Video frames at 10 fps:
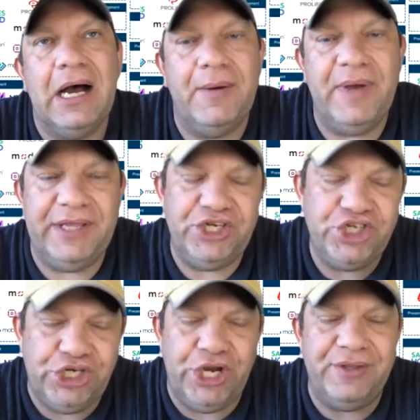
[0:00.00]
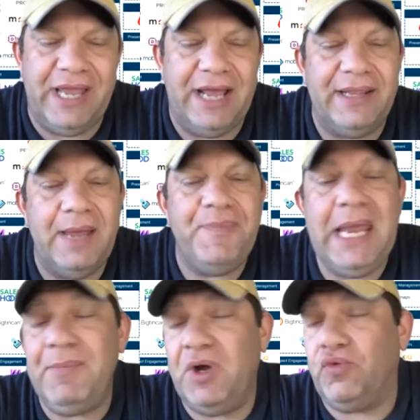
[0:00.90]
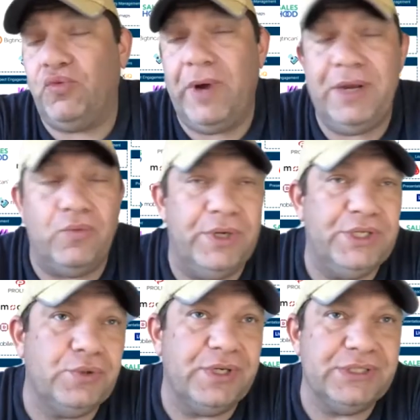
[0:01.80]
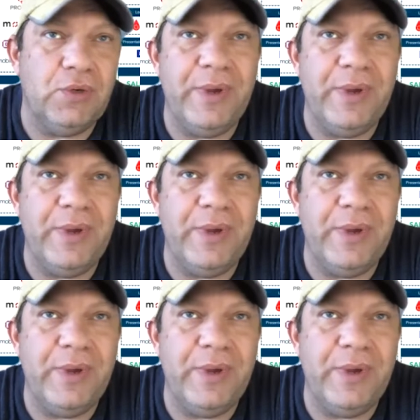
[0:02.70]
and they shared that, and that became a great resource.